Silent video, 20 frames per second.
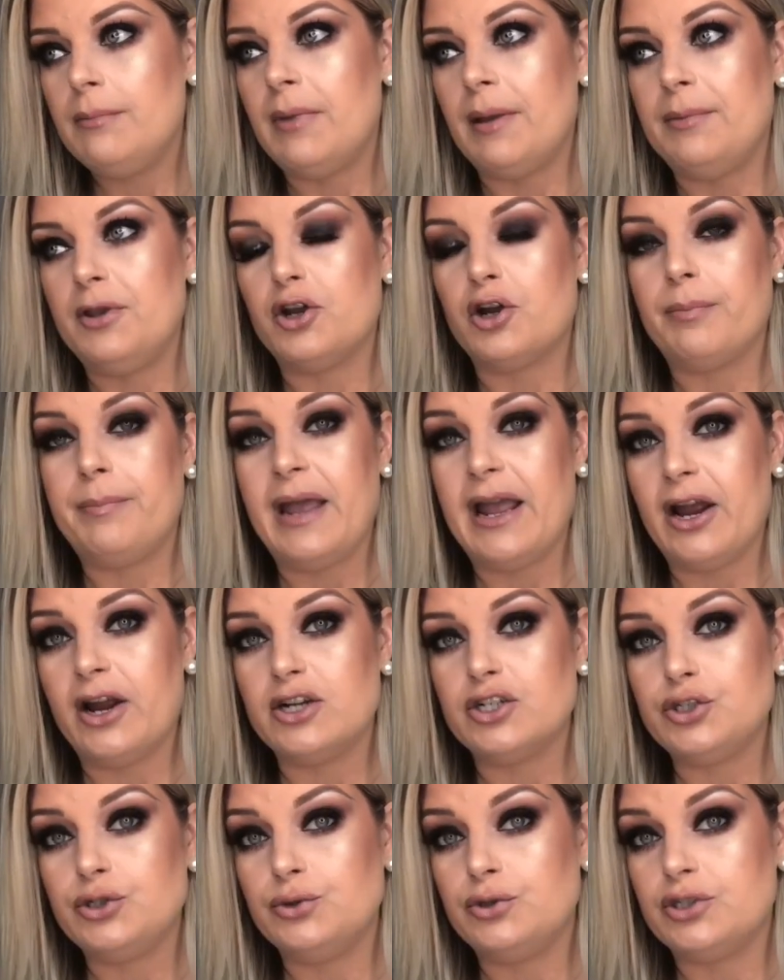Maybe you're a
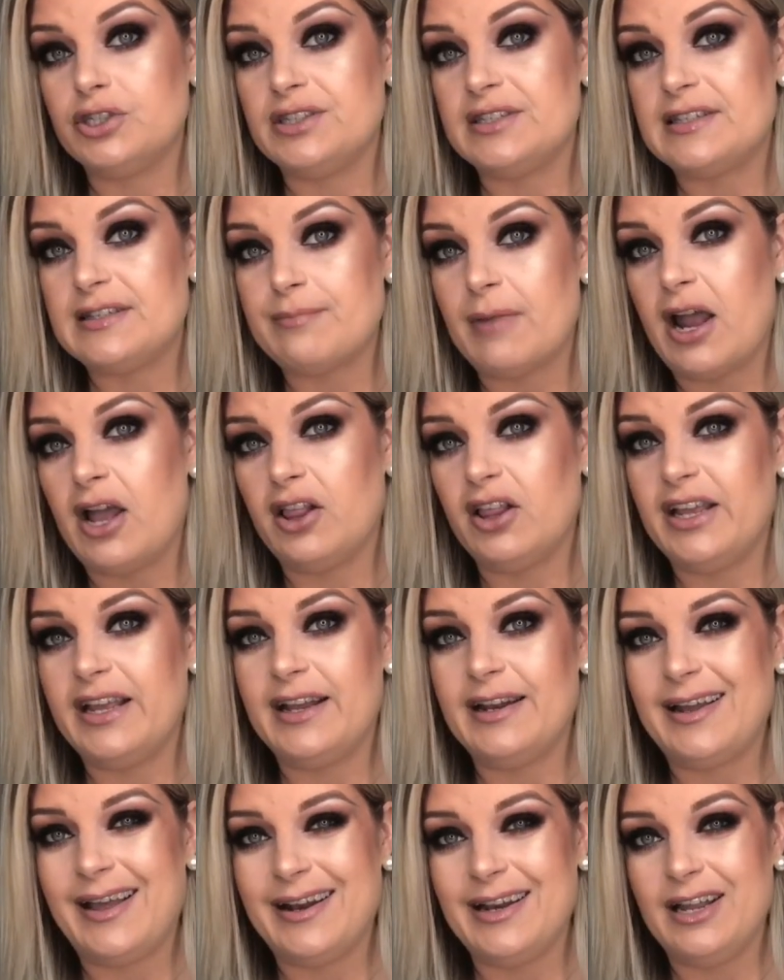parent who couldn't smile
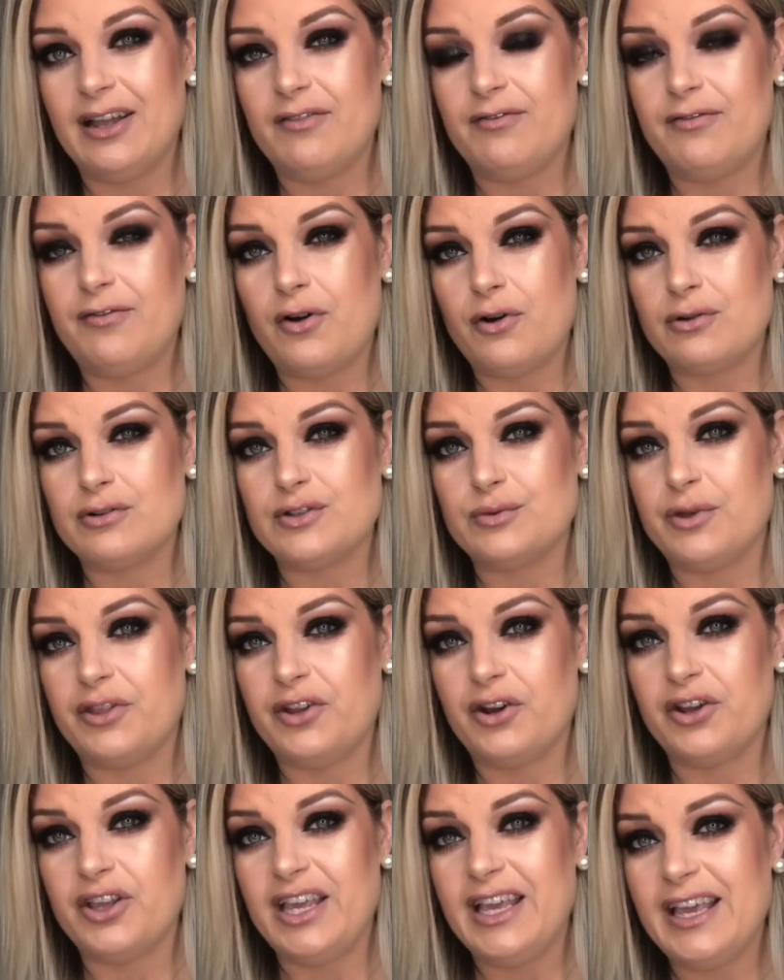in any of photos with
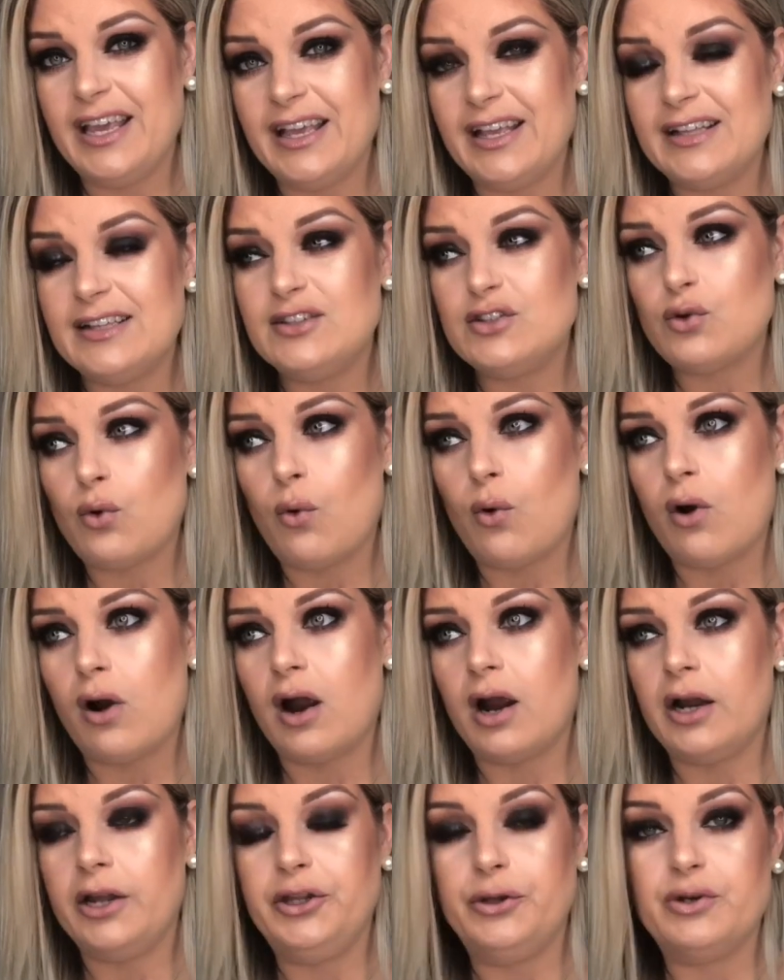your kids,
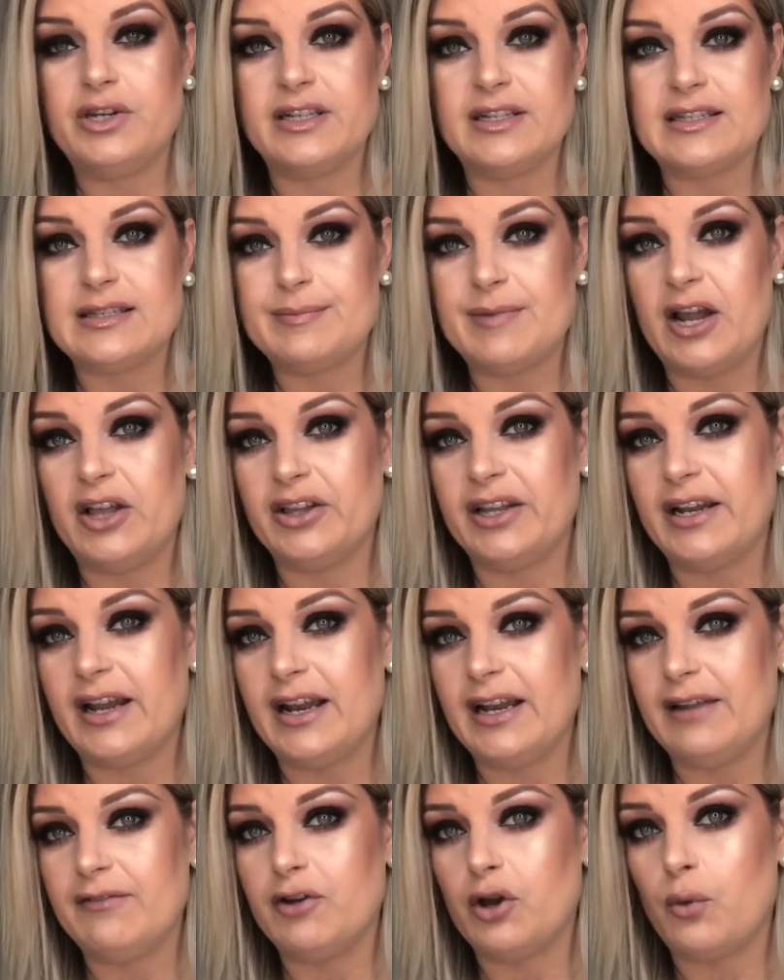or you didn't smile in
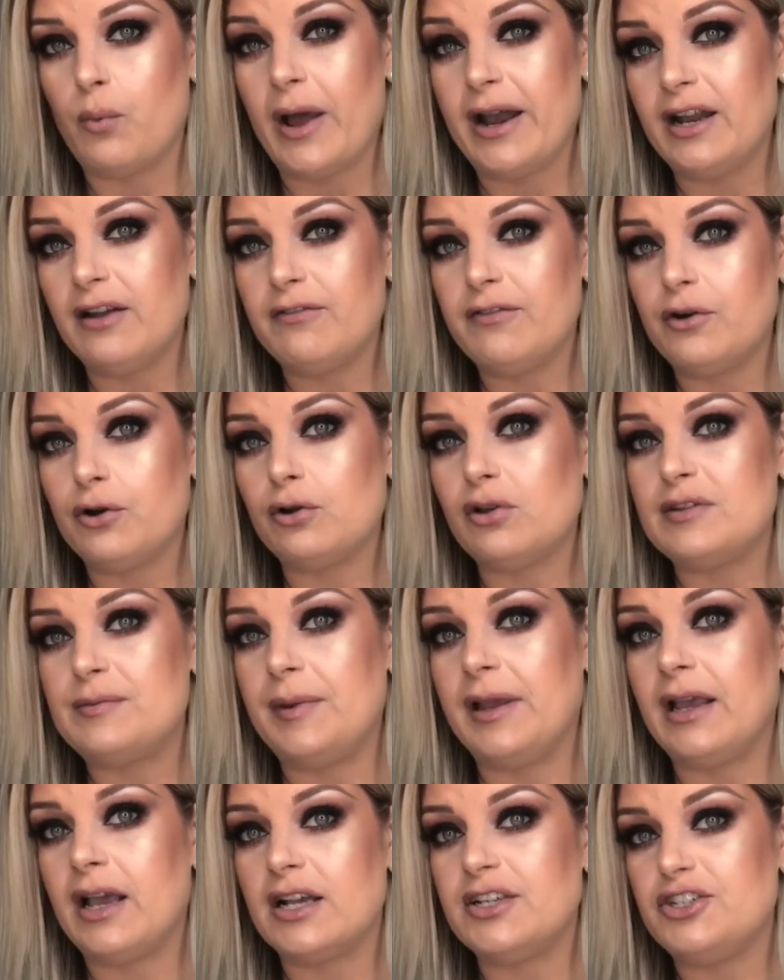any of your wedding photos
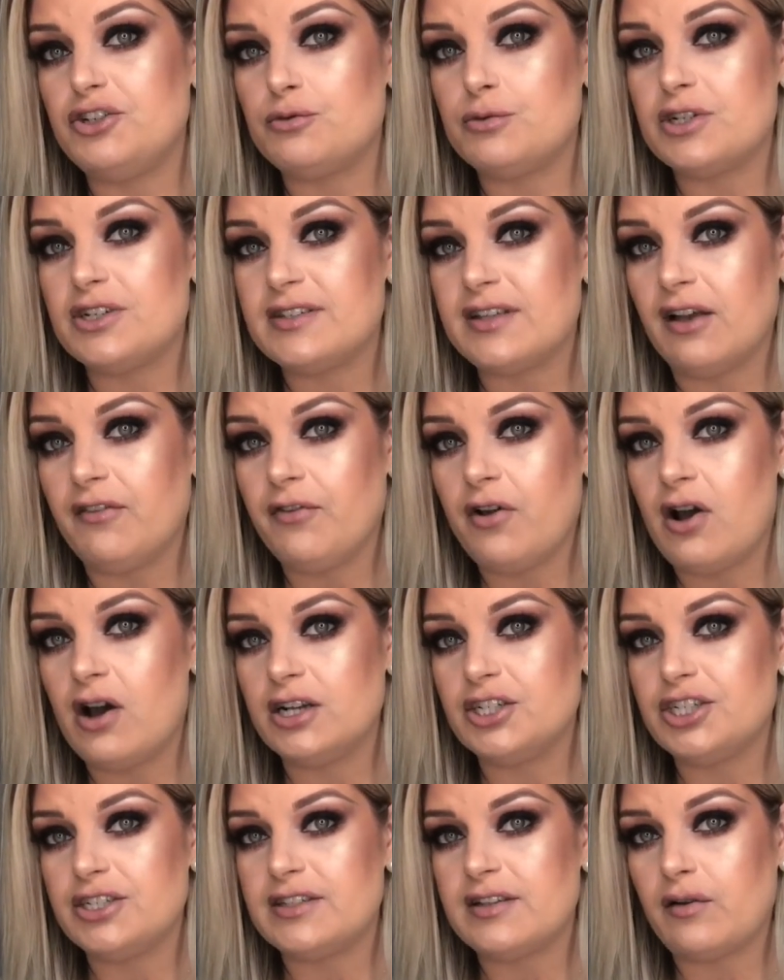because you were
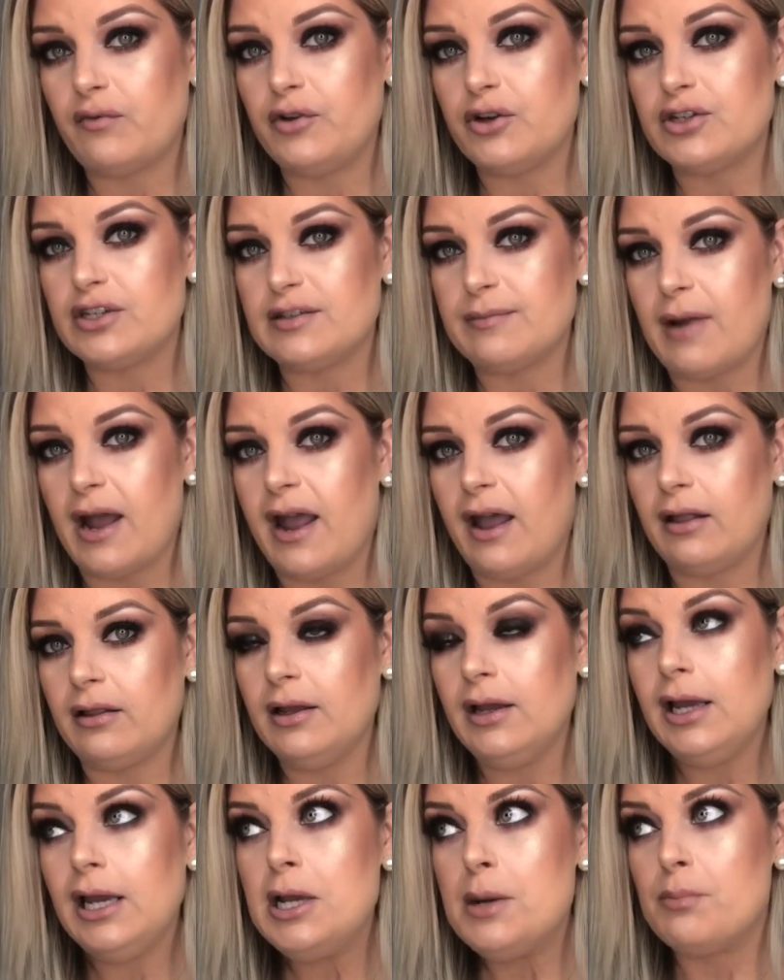self-conscious of your smile.
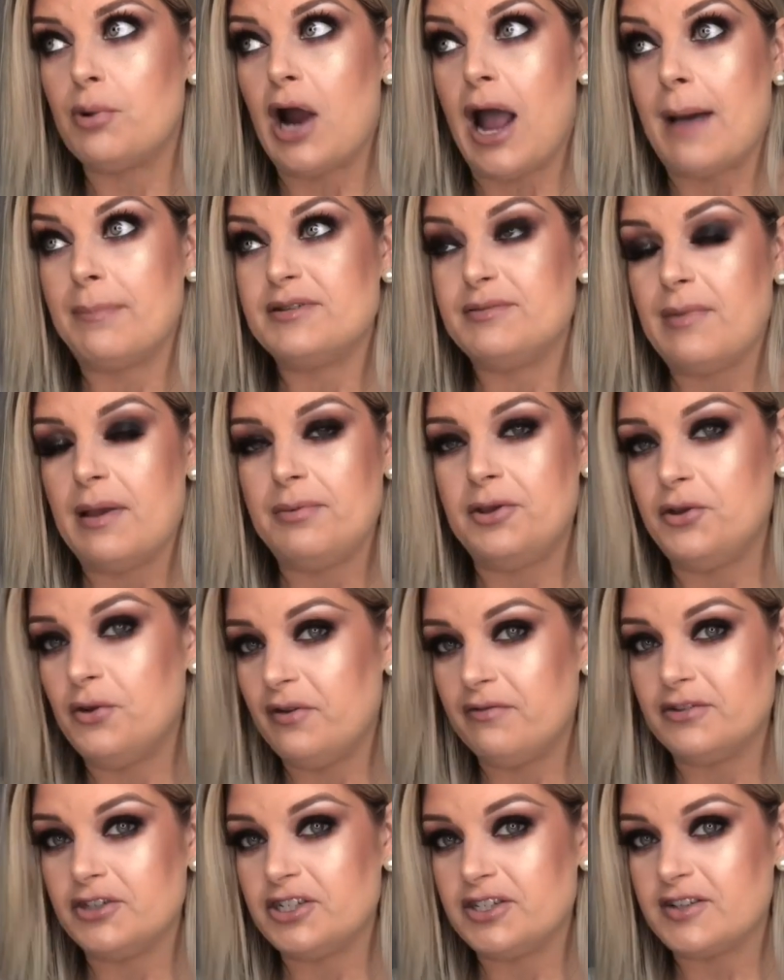Perhaps maybe you
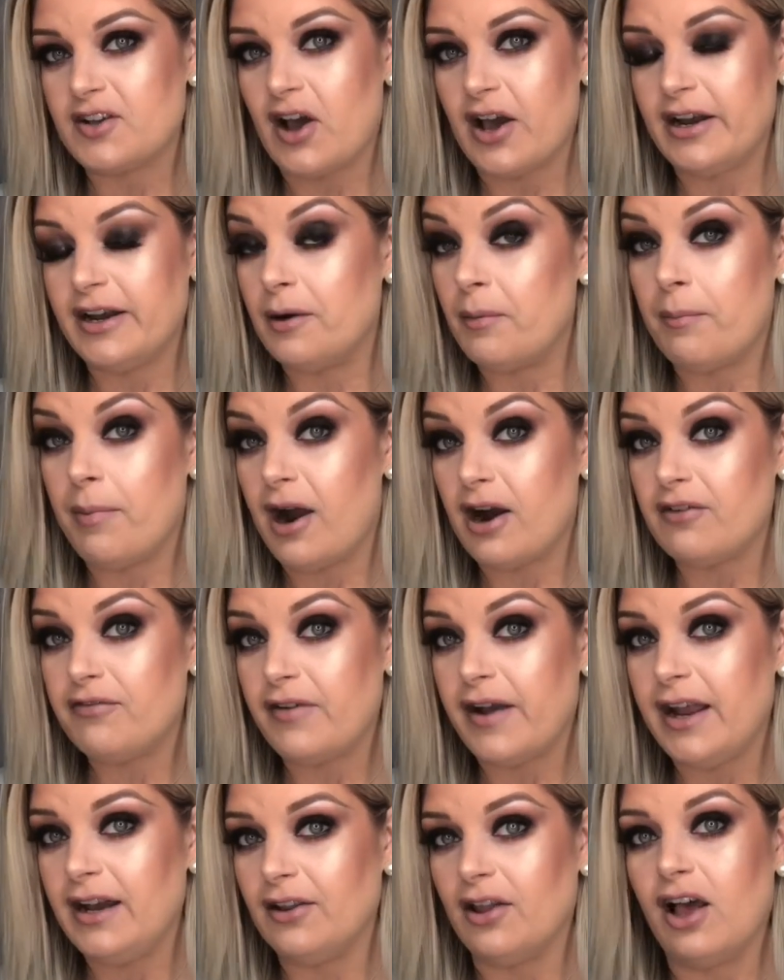even just got in a bar
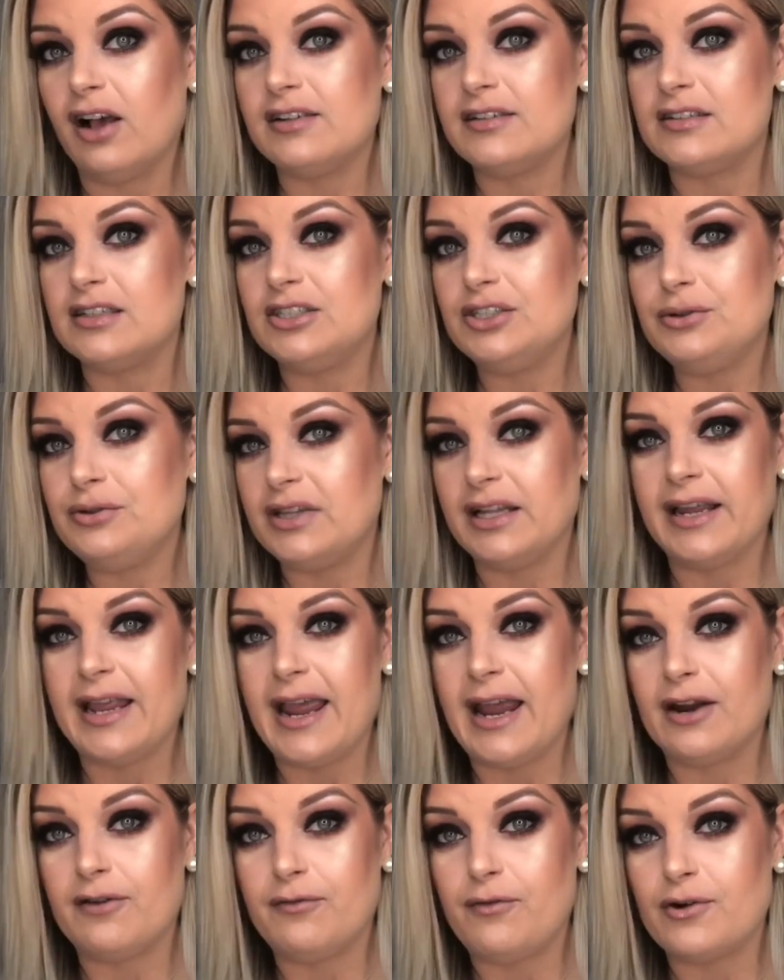fight and lost a tooth and
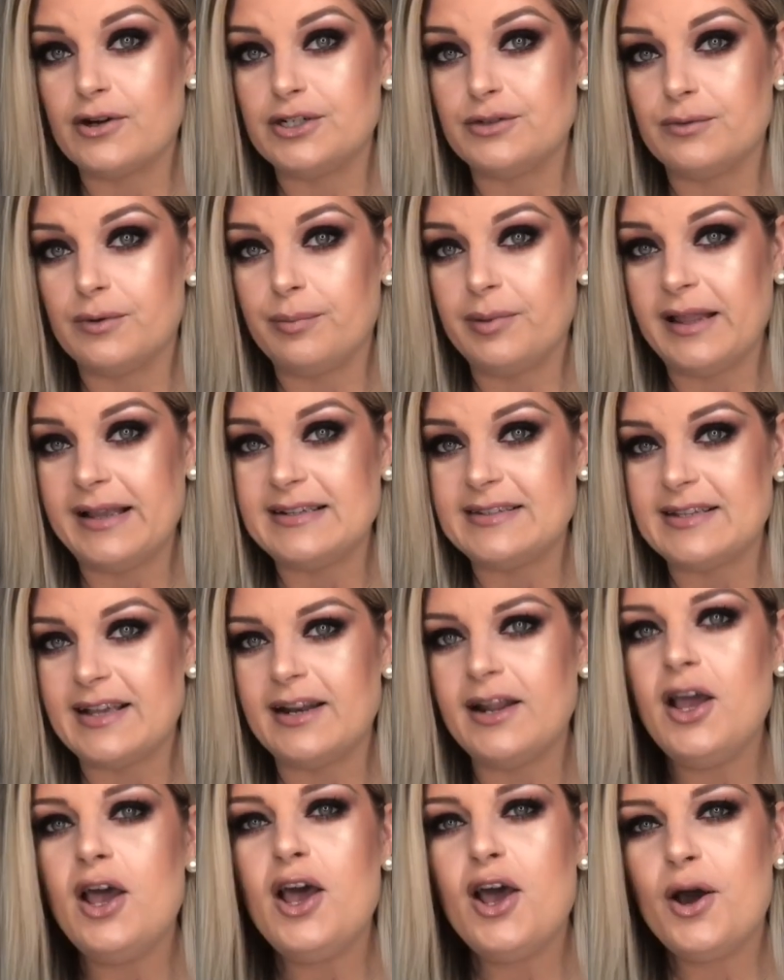can't afford to replace it.